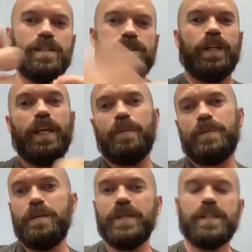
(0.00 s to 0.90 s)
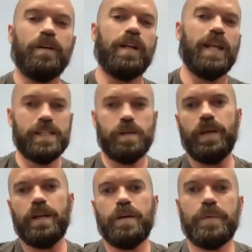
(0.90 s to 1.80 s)
kept dematerializing, we
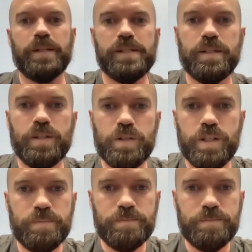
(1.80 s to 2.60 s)
ended up with the solution.